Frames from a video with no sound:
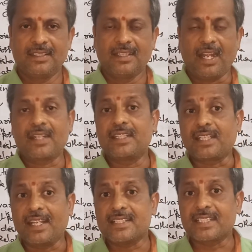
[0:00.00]
And it
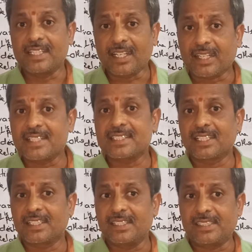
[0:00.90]
is
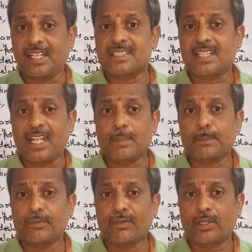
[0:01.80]
increasing, it is
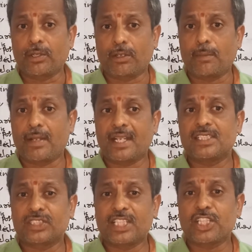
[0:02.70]
helpful.
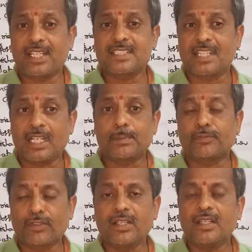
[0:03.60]
Globalization is
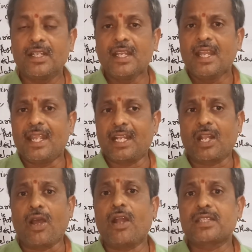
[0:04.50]
helpful a
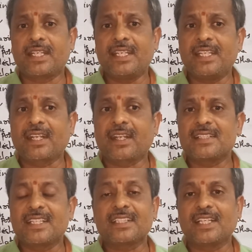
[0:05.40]
lot in
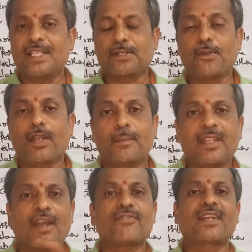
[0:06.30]
increasing the economy
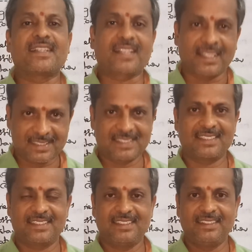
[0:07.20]
of countries.
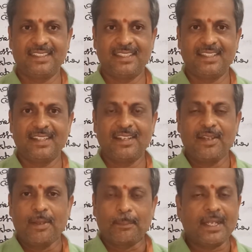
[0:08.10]

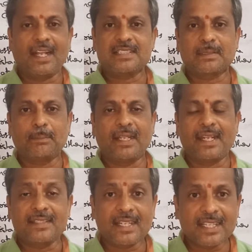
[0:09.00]
Because by
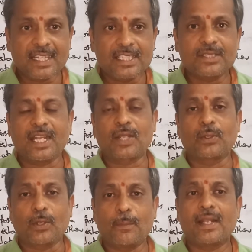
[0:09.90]
entering into the
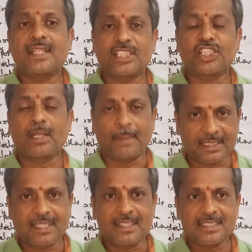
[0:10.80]
globalization
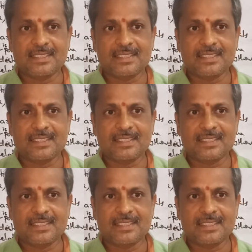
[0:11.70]
methods,